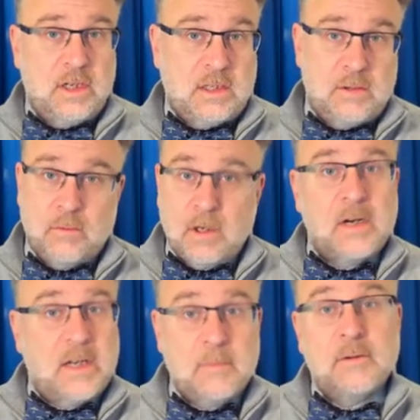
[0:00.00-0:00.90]
that you're
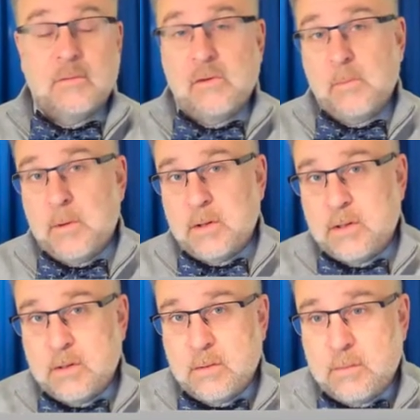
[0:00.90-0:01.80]
not able to respond
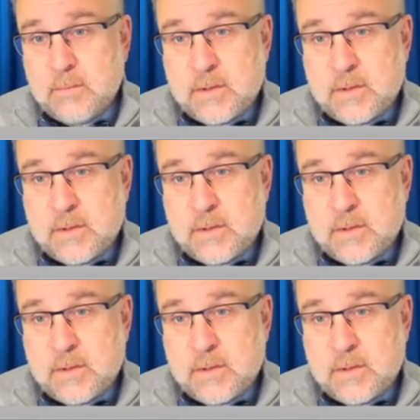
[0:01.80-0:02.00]
to.